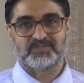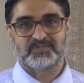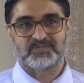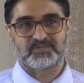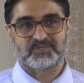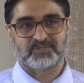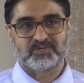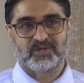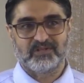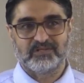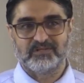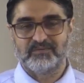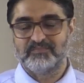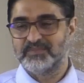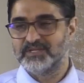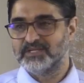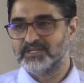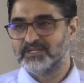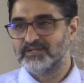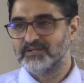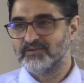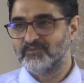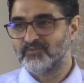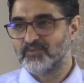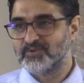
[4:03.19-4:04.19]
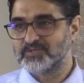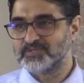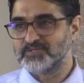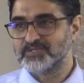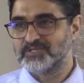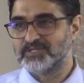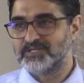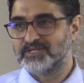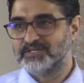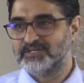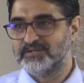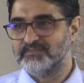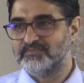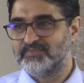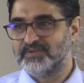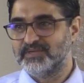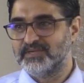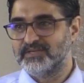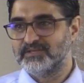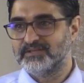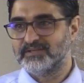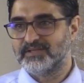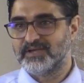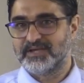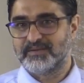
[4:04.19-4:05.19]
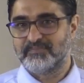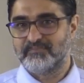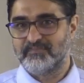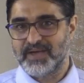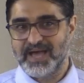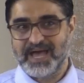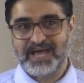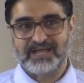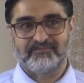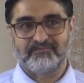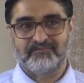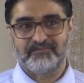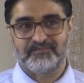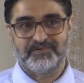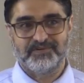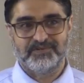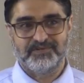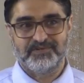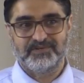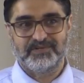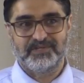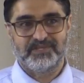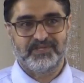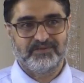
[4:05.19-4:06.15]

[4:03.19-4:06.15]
Solomon wasn't going to be like bad fruit.